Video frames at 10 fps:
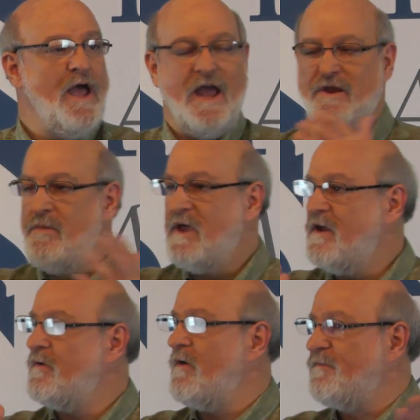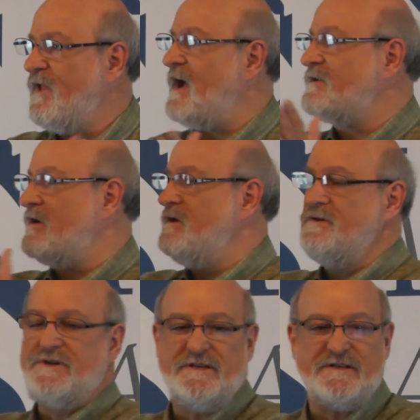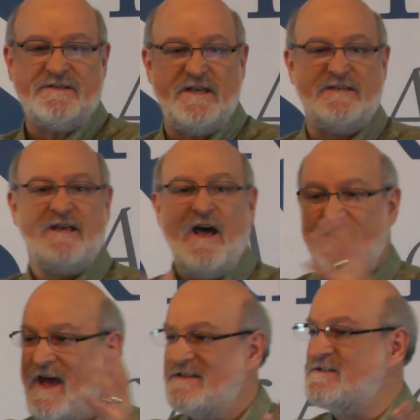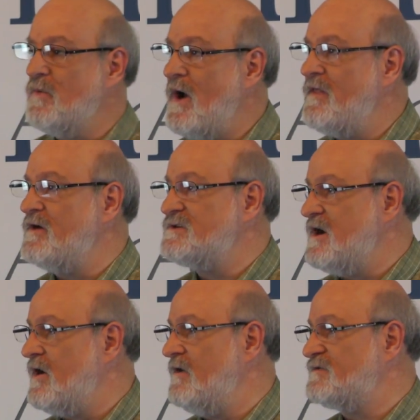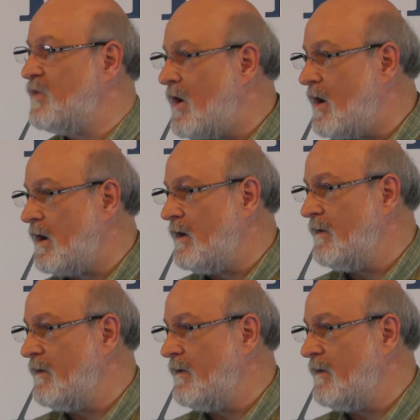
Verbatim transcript: And you begin to reflect on who Jesus is. That's the way those narratives work.